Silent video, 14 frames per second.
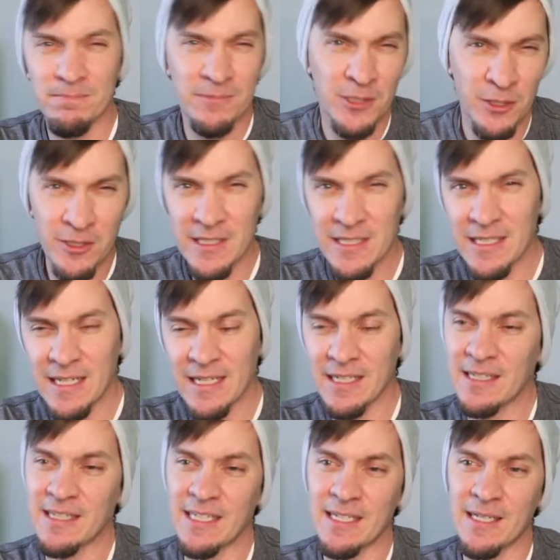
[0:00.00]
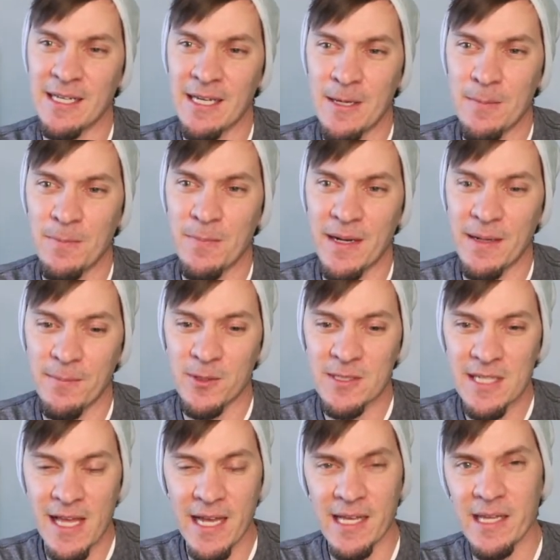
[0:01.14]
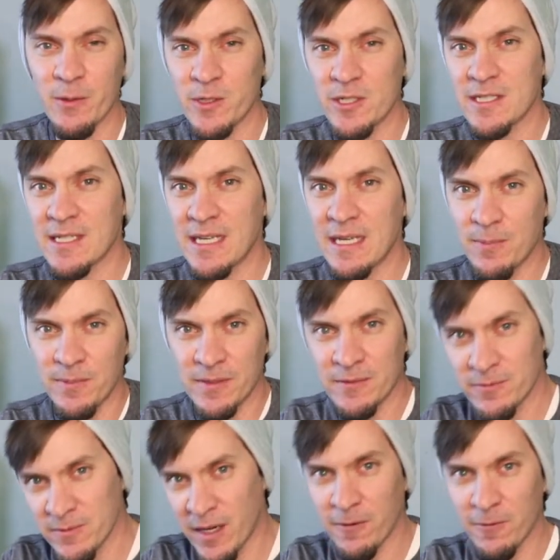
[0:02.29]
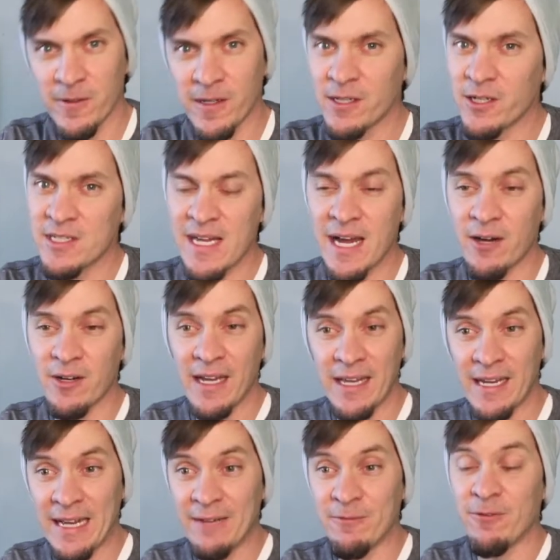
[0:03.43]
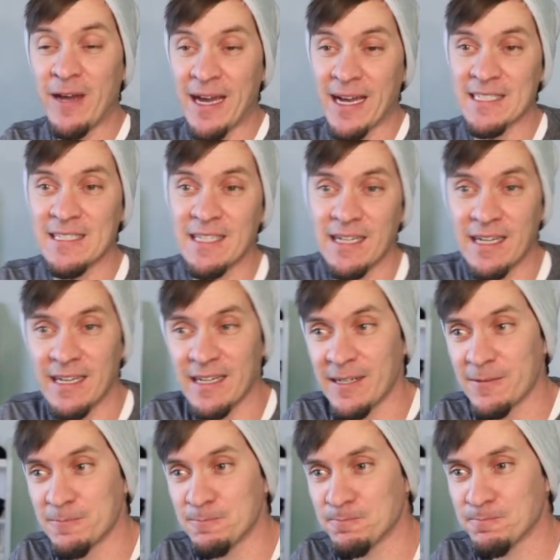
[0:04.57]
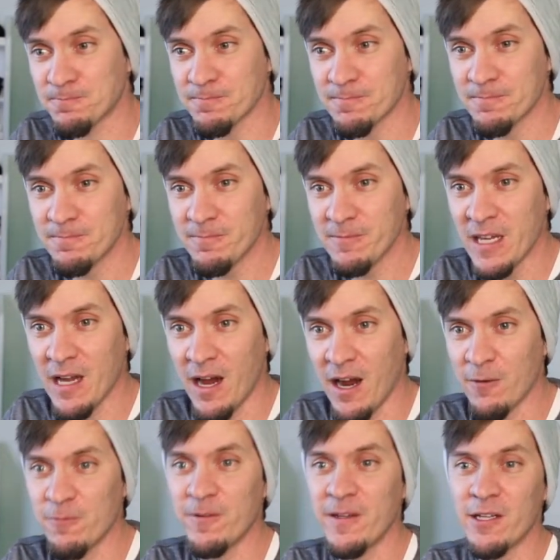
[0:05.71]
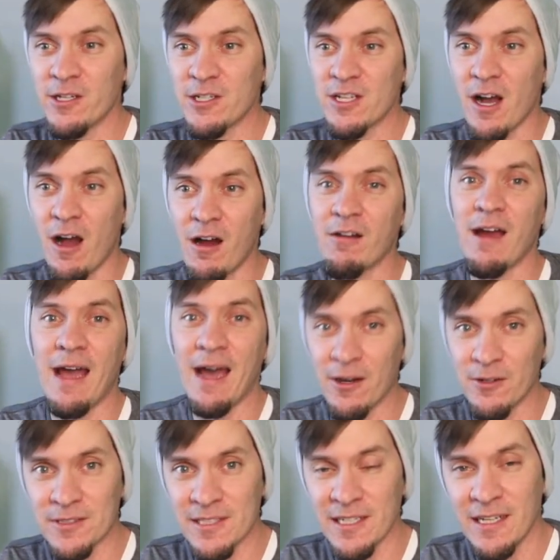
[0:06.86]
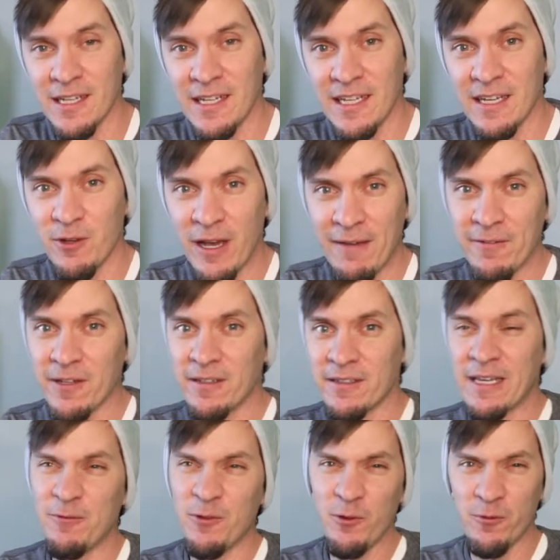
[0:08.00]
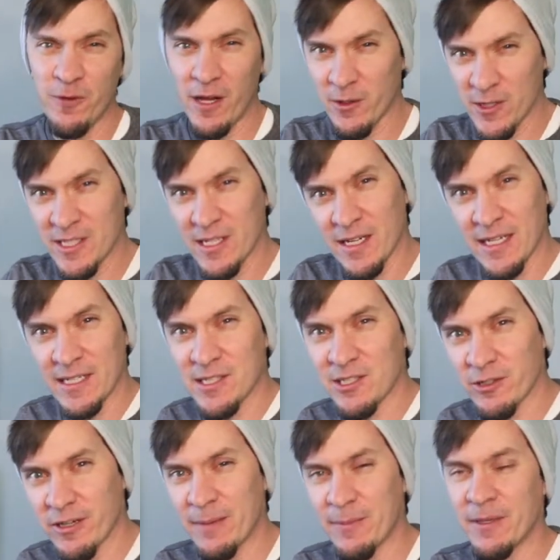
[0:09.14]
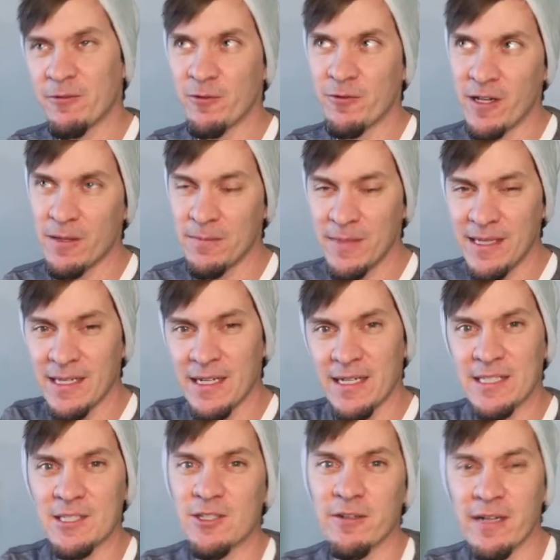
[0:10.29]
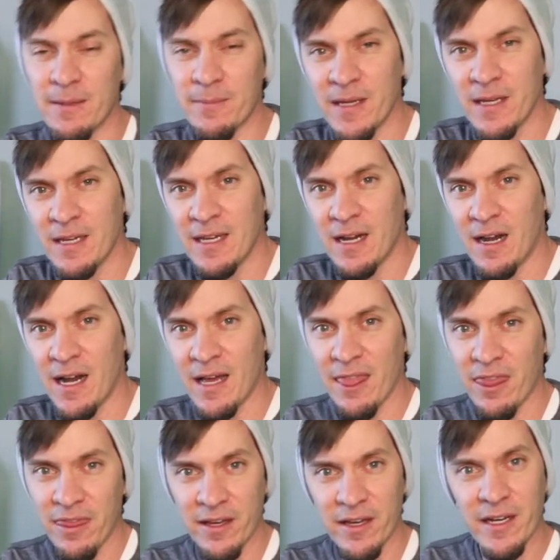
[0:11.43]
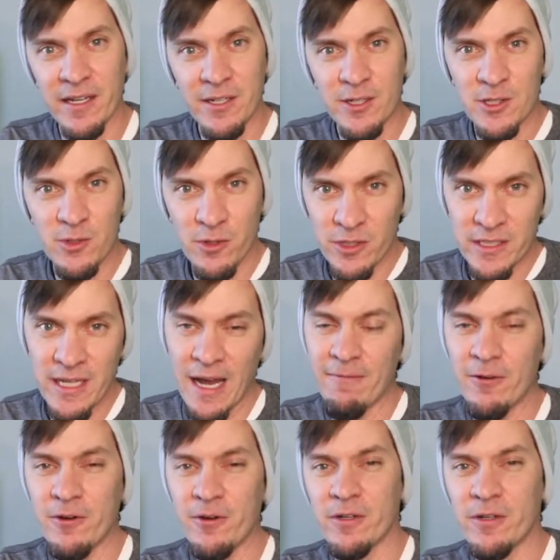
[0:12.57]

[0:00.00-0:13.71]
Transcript: turns into anything, but most likely we'll just keep our feelers out. And in fact, our feelers are out. If you follow us on Instagram, if you follow me on Instagram, the_Davo,